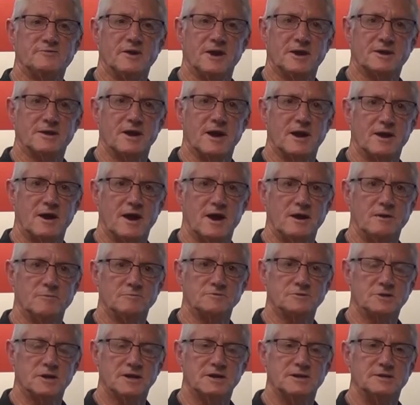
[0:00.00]
checked out
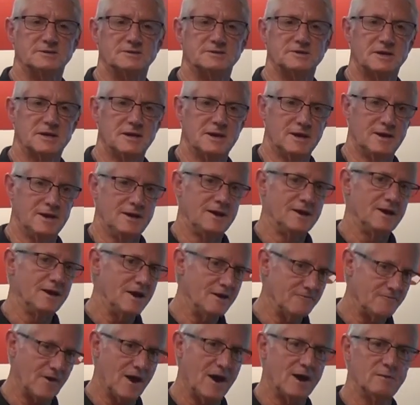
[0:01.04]
items list.
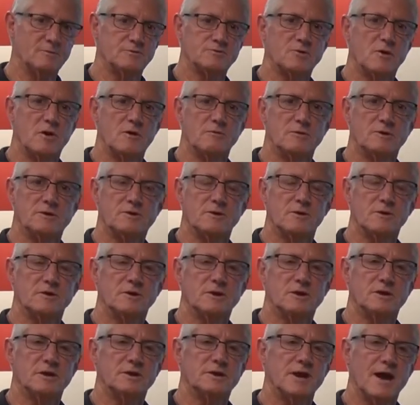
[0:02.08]
If items aren't
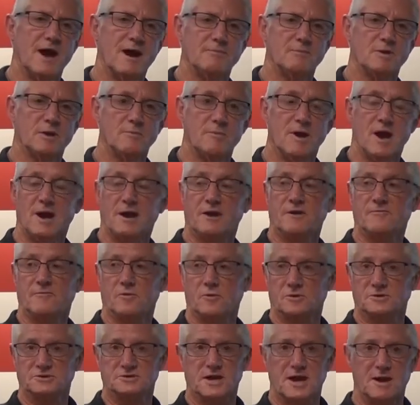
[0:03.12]
returned in a timely manner,
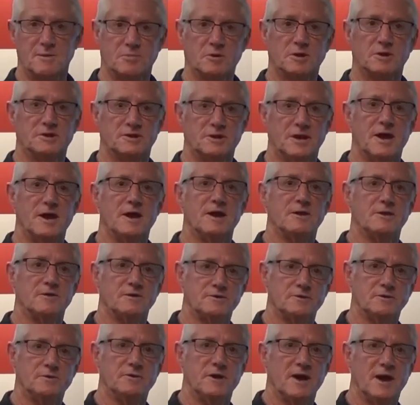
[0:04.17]
for example, a day or
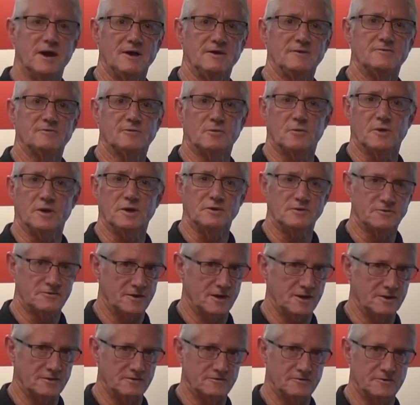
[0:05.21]
two days, the way you
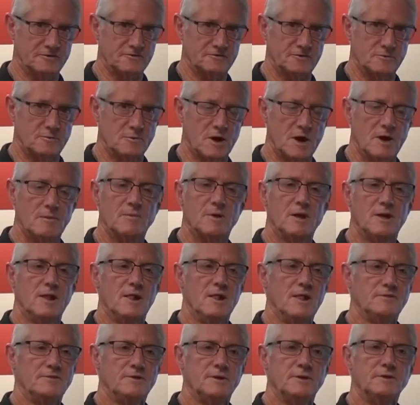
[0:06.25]
set the system up,
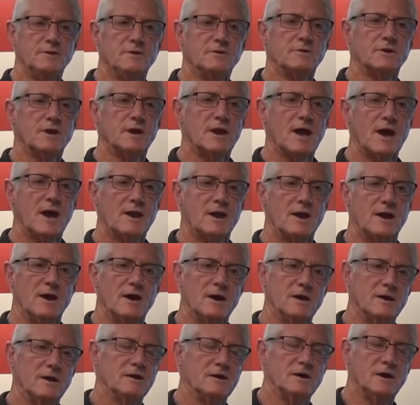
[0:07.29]
then you'll get out
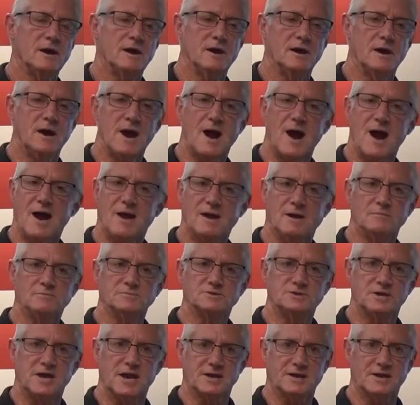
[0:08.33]
a, a
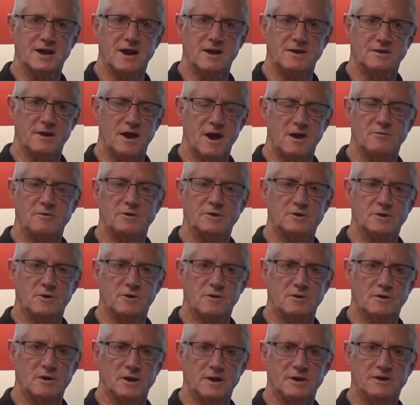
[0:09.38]
items checked out not
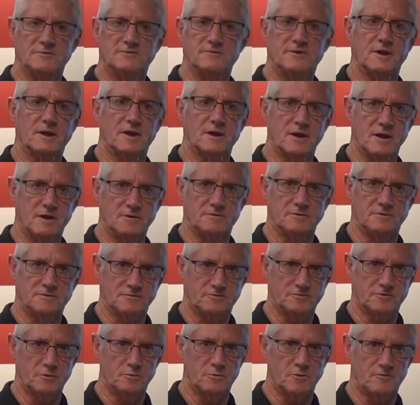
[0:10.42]
returned list that'll go to the
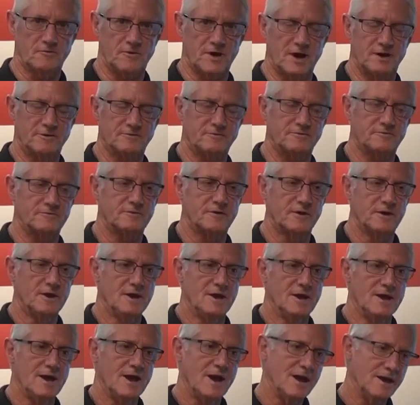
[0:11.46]
supervisors.
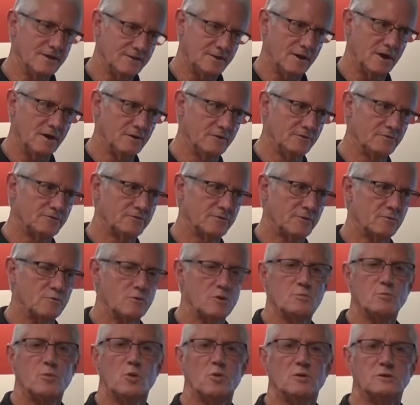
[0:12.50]
And those
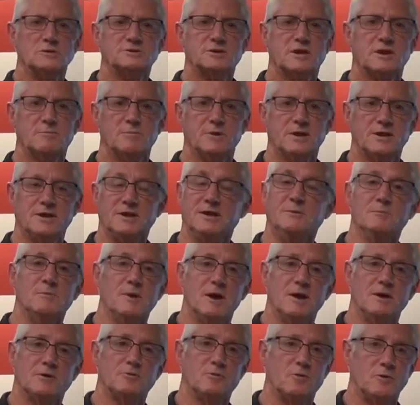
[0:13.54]
reports can be
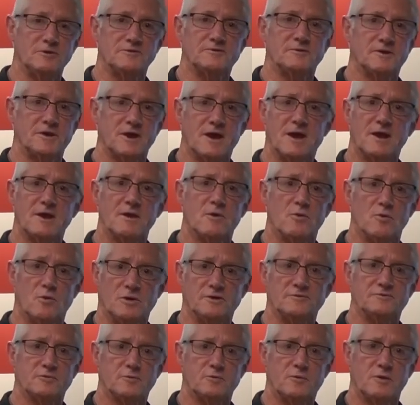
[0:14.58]
emailed once a day or
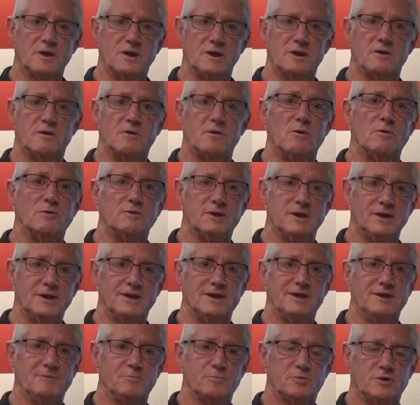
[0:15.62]
once a week or on
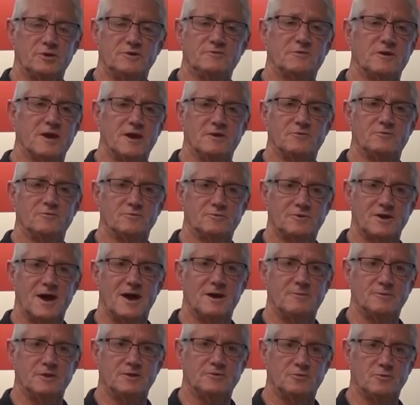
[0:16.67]
any pre-scheduled
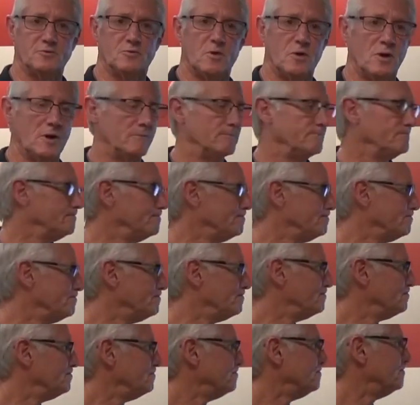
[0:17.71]
time that you want.
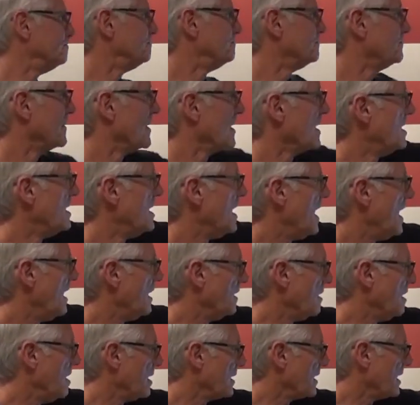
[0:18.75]

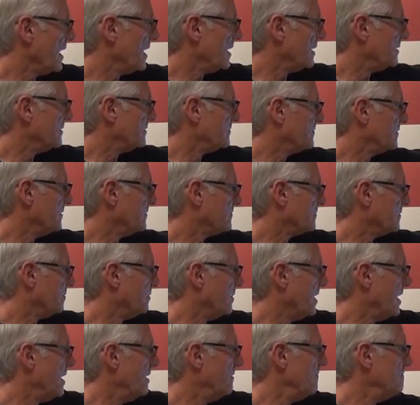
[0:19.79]
I'll log out of the
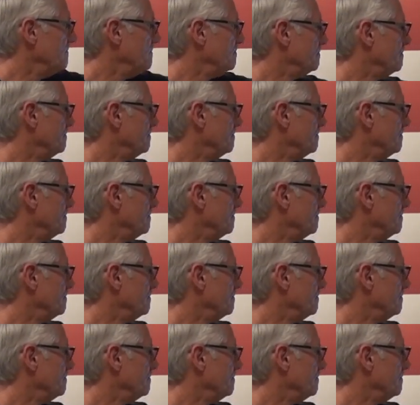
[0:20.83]
system now